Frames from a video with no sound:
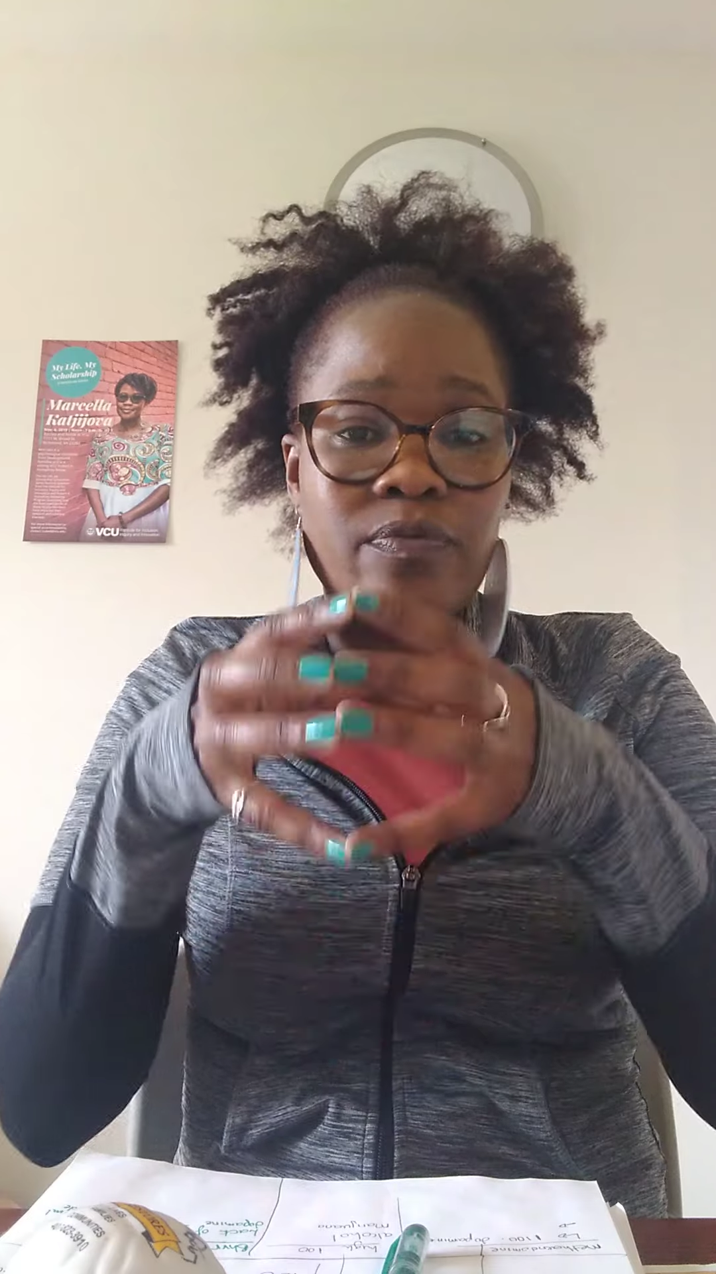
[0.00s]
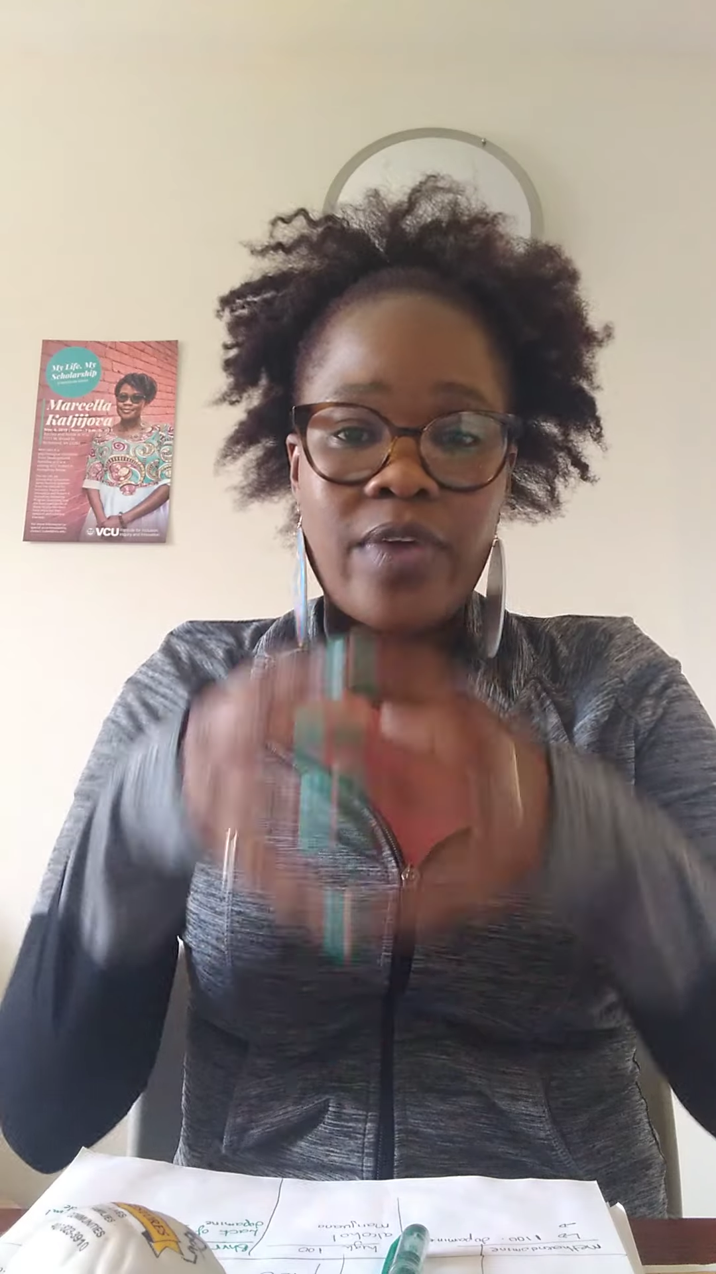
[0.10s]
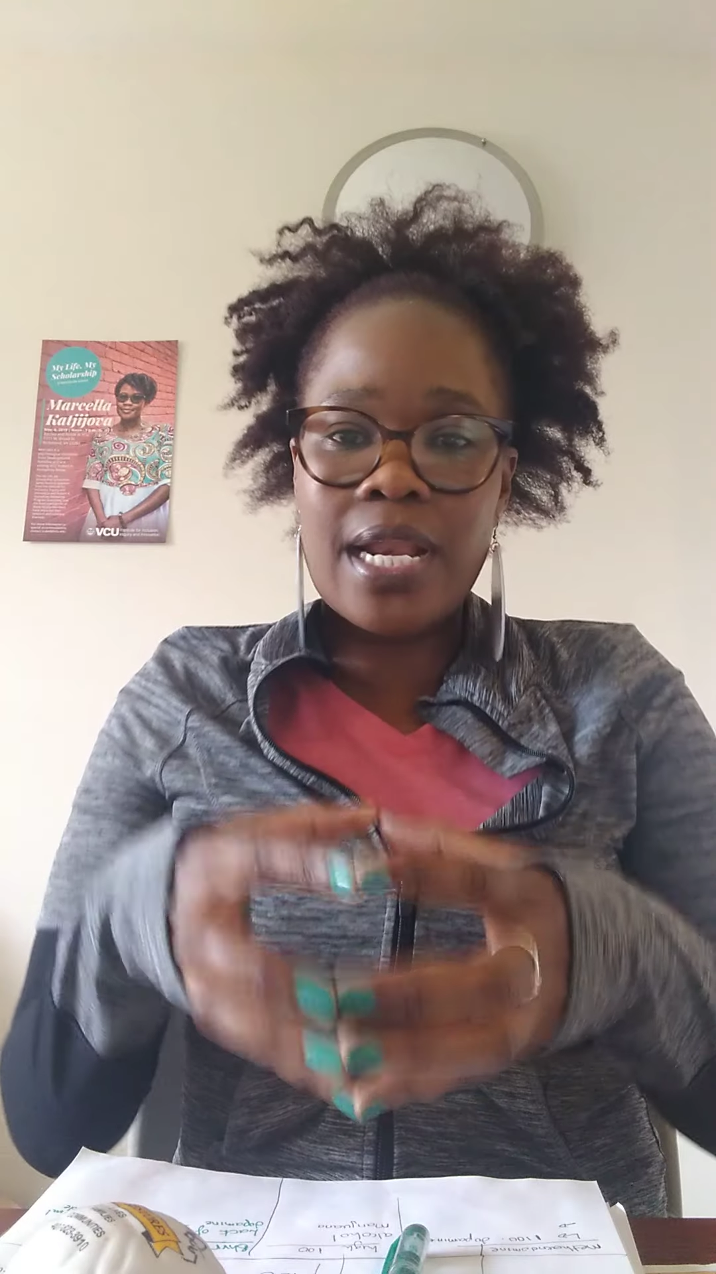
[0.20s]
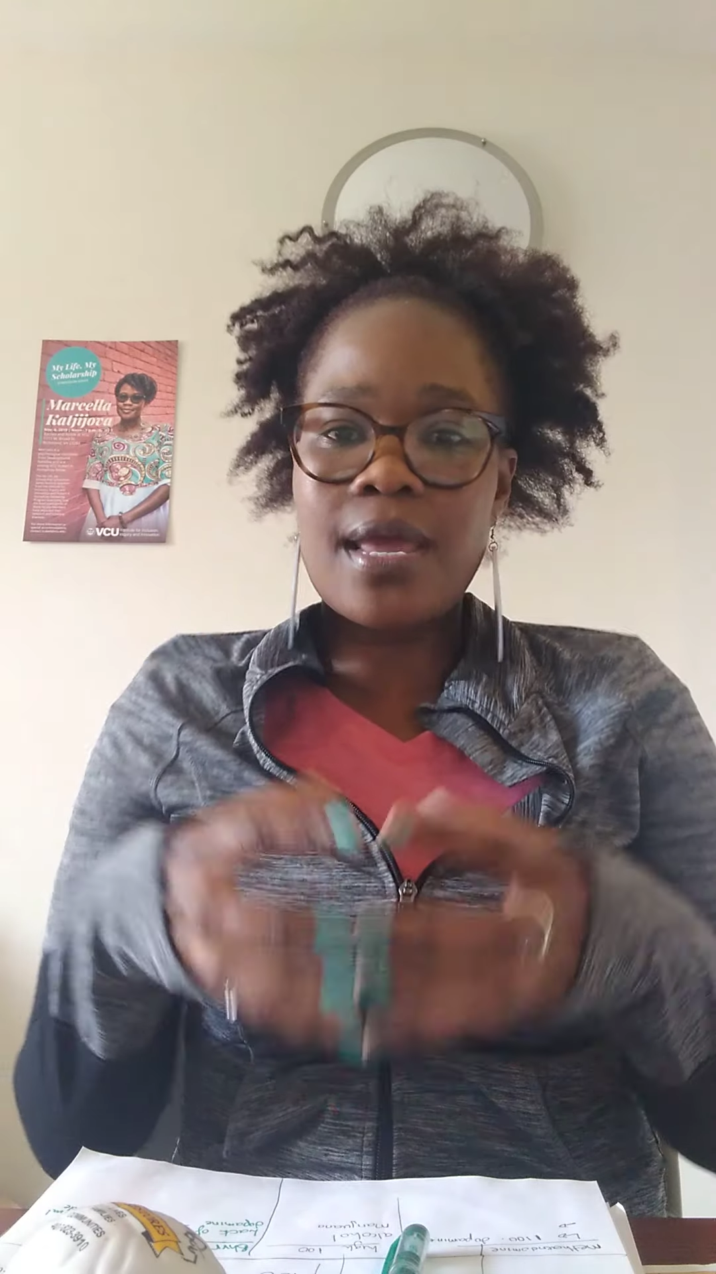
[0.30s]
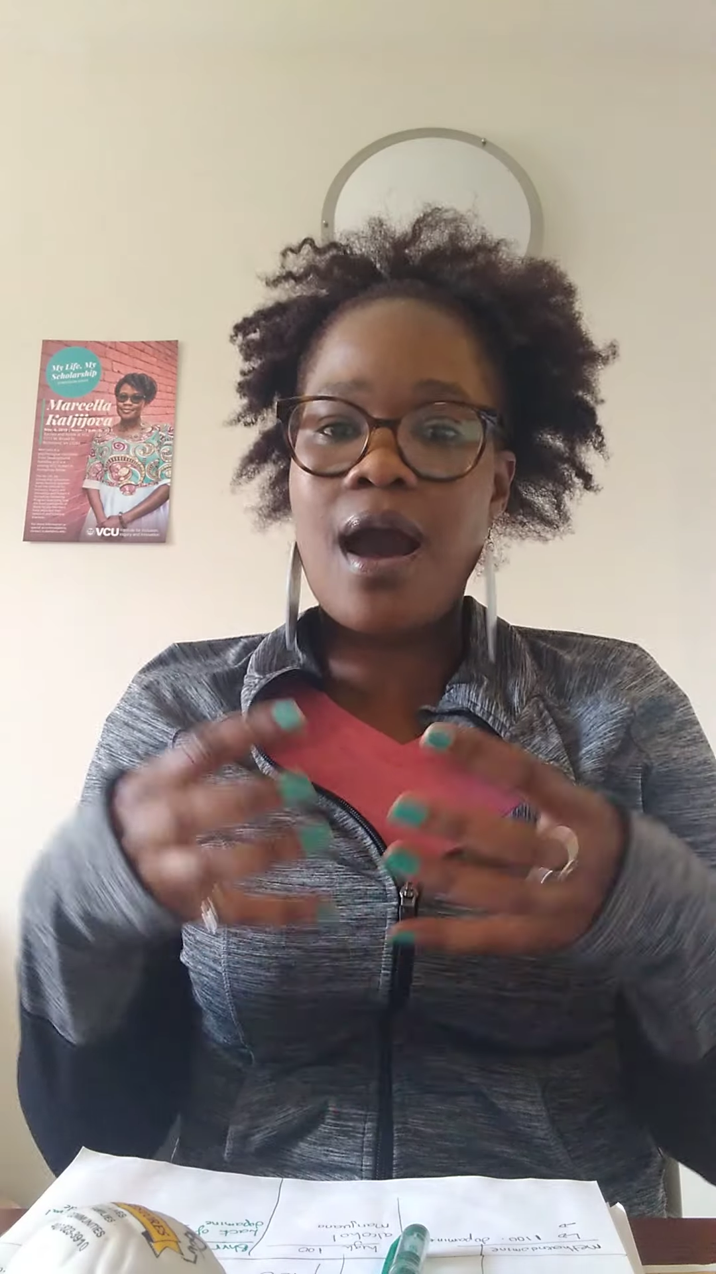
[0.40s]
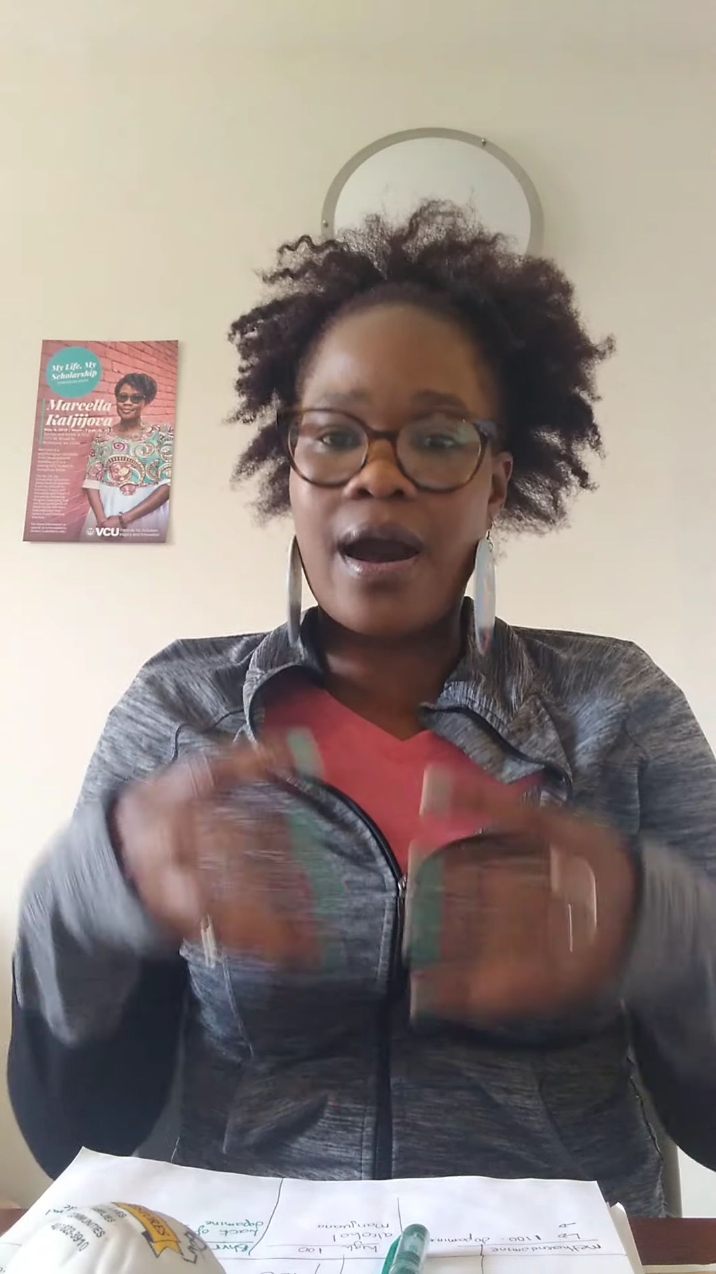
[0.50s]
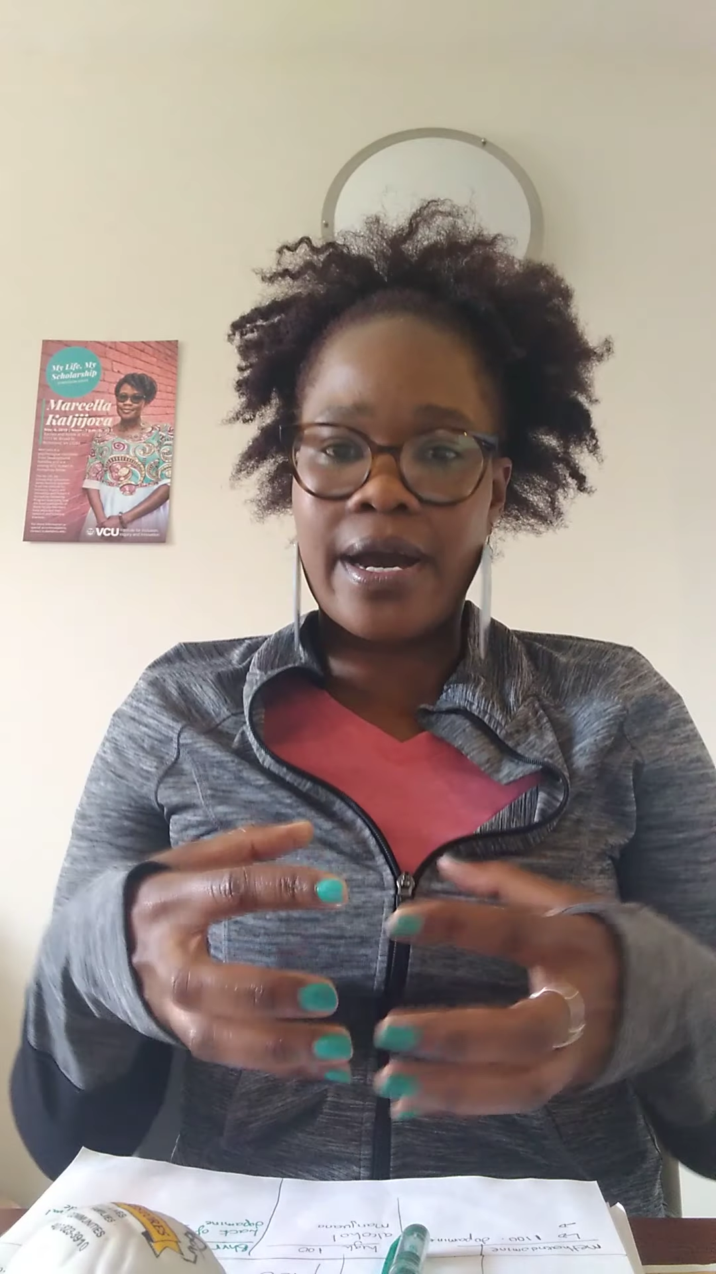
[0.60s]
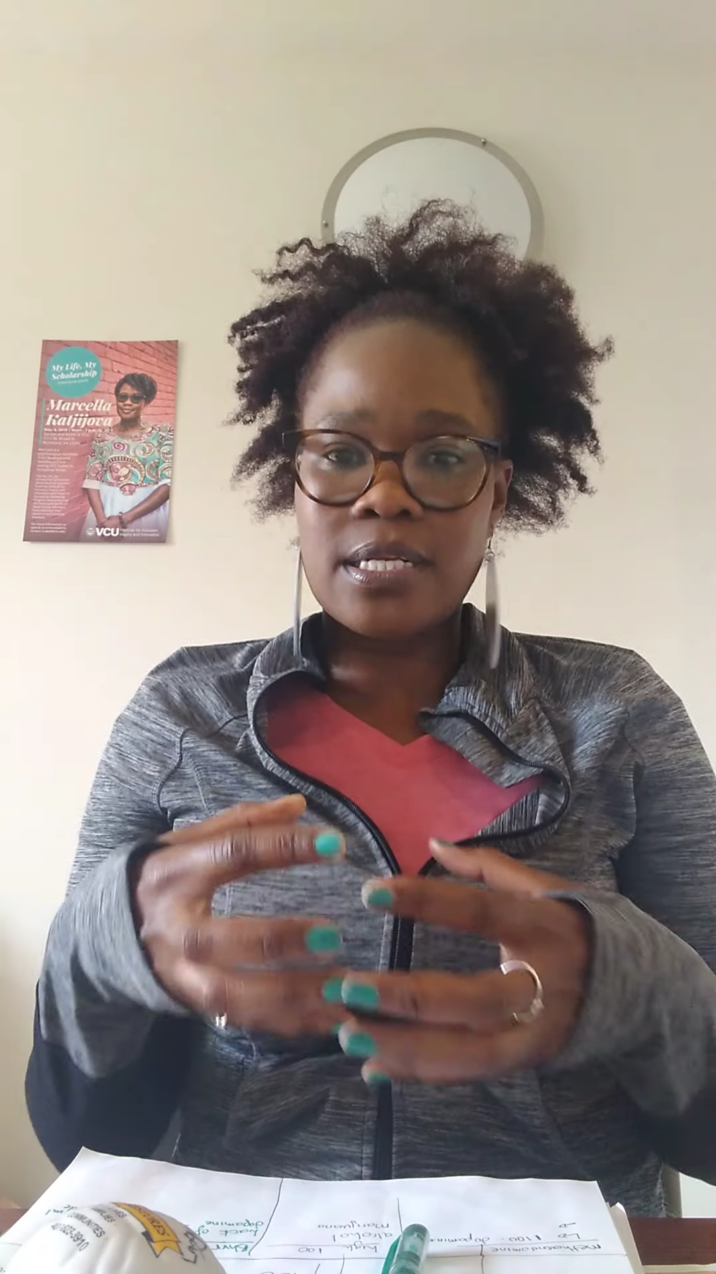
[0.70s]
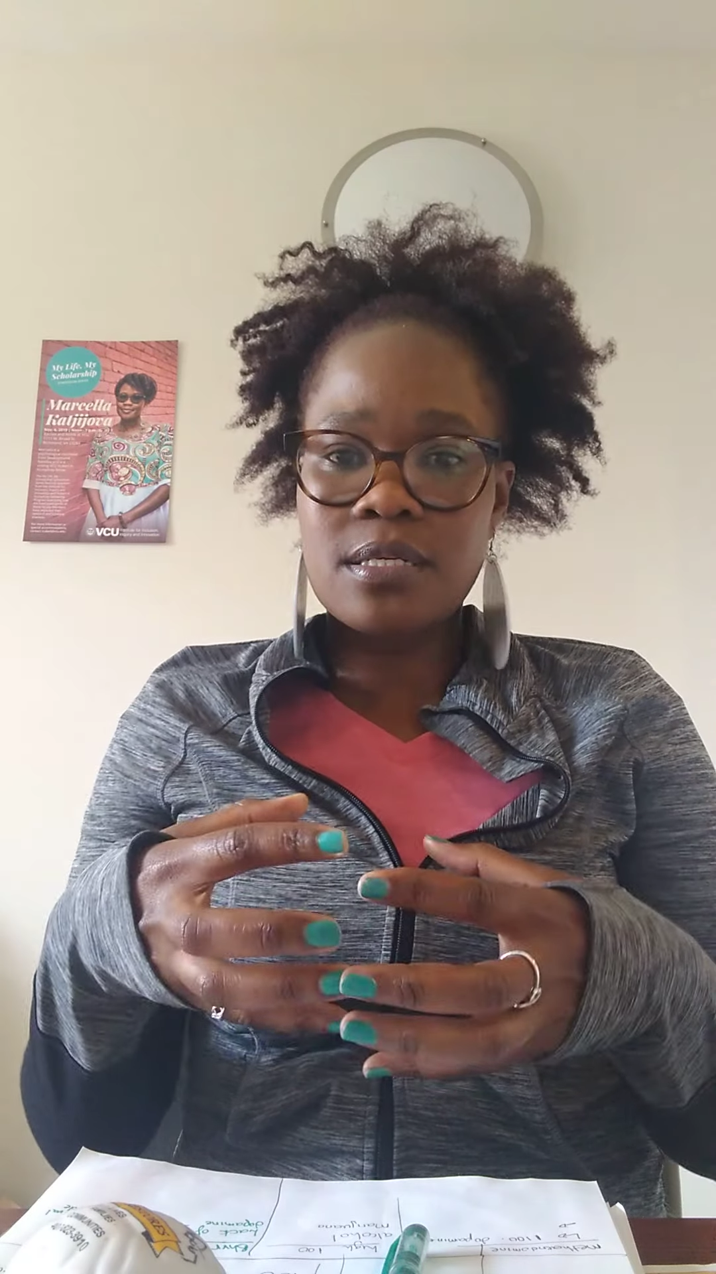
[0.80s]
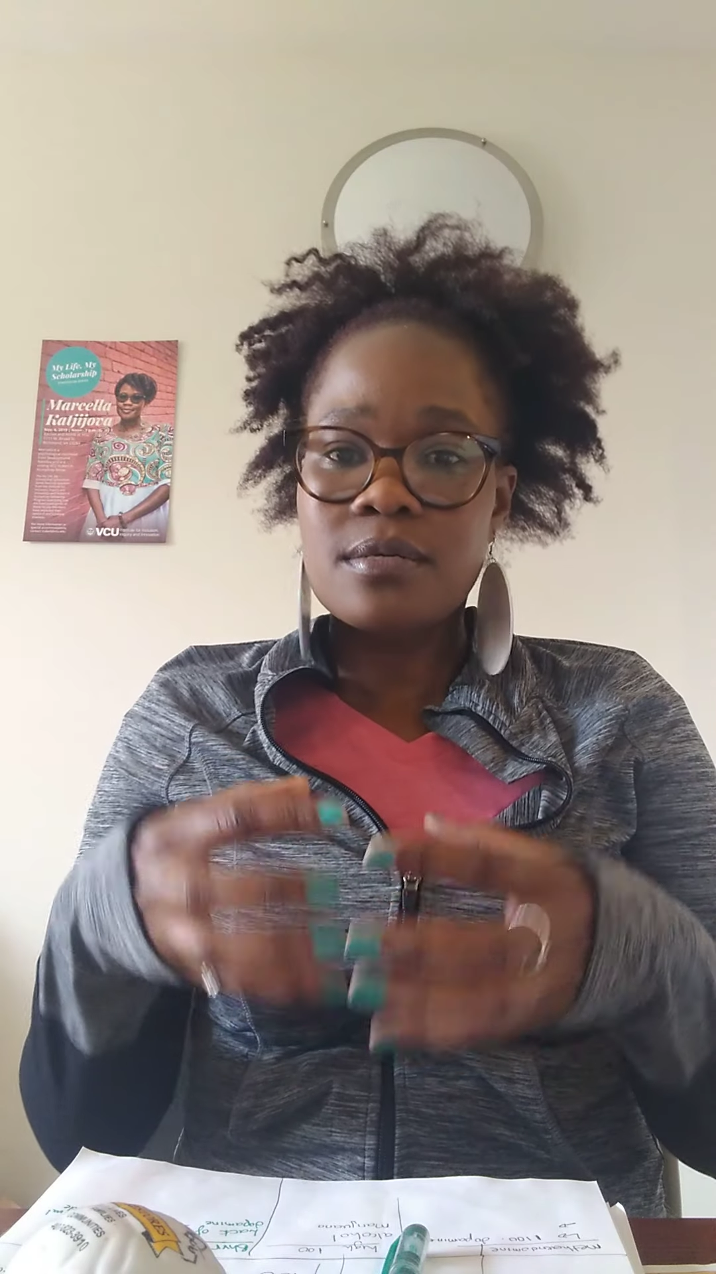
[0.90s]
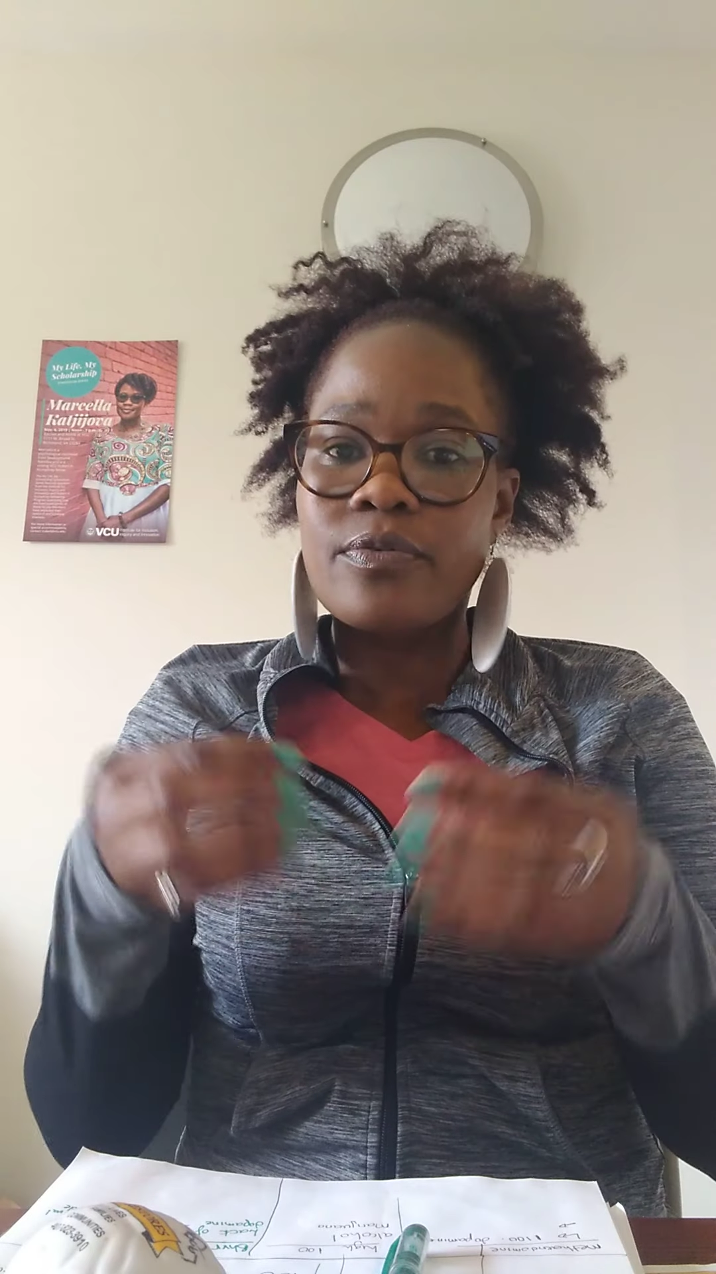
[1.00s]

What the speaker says: very hard